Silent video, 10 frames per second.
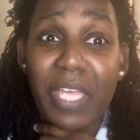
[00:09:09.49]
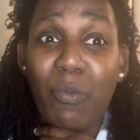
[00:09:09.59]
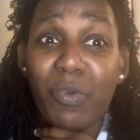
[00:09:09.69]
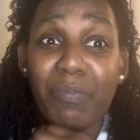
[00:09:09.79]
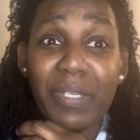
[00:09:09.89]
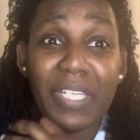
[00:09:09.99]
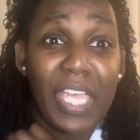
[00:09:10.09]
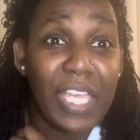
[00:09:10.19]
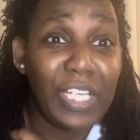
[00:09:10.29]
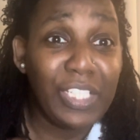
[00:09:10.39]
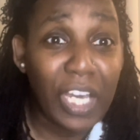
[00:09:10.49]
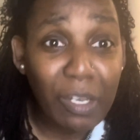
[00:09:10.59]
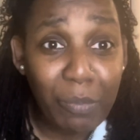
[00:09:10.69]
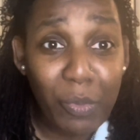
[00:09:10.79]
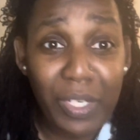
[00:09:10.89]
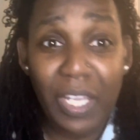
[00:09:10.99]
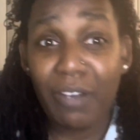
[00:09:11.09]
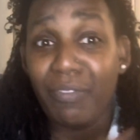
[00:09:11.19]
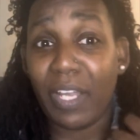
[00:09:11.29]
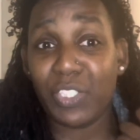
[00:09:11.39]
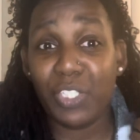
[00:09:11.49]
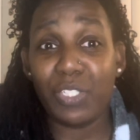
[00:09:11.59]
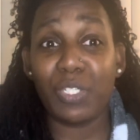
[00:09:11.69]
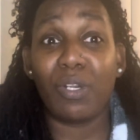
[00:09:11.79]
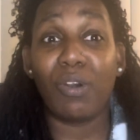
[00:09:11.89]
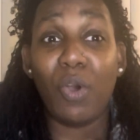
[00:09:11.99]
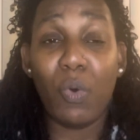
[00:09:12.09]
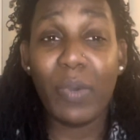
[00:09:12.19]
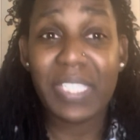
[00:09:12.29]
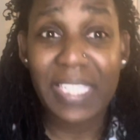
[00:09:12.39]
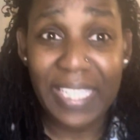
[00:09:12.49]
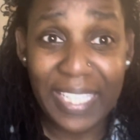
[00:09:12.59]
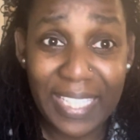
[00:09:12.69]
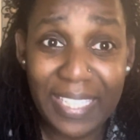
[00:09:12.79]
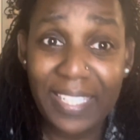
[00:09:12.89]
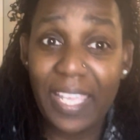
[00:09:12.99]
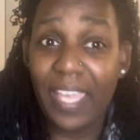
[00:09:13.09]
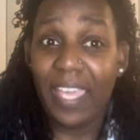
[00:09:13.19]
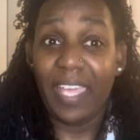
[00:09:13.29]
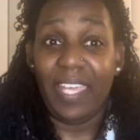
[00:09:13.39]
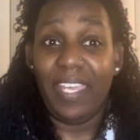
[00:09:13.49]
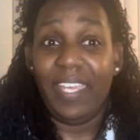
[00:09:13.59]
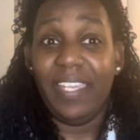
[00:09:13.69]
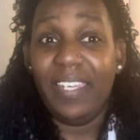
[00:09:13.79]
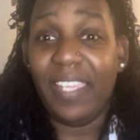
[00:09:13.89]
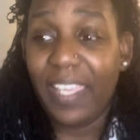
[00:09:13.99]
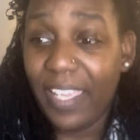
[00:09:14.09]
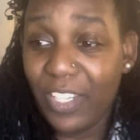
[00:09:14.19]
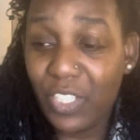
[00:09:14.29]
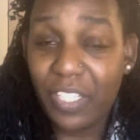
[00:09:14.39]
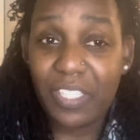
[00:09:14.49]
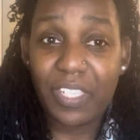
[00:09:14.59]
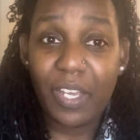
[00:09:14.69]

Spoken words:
I would have been gullible enough. I should have took her all the way to the end, and just